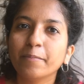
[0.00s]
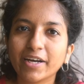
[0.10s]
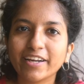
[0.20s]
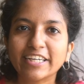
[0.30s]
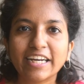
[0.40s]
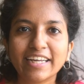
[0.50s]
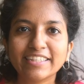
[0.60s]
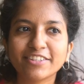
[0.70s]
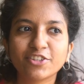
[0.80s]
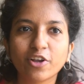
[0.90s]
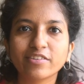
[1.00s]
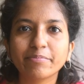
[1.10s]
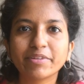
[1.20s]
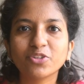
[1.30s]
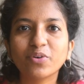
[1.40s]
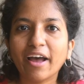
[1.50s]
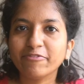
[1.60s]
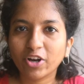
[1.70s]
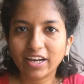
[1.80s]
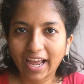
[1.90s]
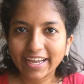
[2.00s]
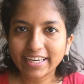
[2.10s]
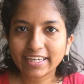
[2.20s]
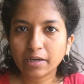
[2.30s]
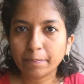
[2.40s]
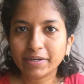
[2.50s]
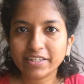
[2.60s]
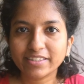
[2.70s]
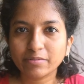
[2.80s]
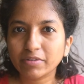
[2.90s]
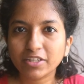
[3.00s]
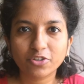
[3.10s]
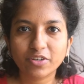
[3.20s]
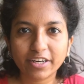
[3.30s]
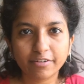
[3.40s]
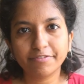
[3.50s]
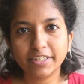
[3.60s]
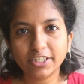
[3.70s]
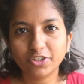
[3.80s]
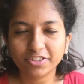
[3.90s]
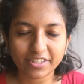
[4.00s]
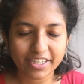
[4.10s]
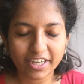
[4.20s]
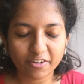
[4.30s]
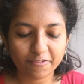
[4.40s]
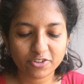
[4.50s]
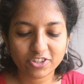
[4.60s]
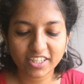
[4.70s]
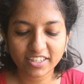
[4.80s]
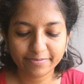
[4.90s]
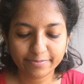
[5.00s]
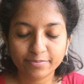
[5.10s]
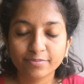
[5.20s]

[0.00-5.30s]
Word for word: but I realize it's not something you have to like, but it's something you kind of need to take care of your skin.